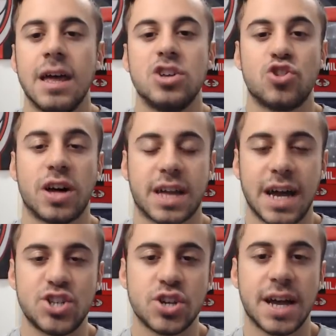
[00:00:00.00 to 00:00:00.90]
So I'll
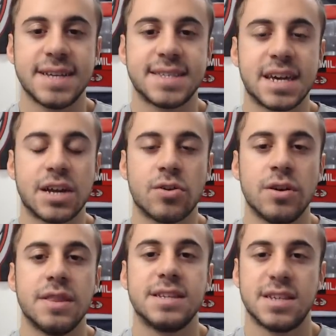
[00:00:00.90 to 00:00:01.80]
catch you guys
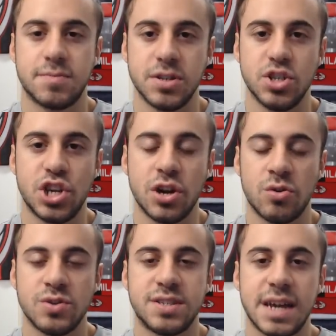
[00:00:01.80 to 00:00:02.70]
later. This has been
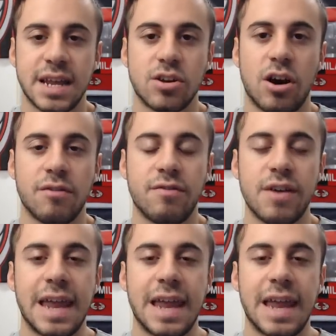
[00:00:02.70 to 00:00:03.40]
Gio signing off,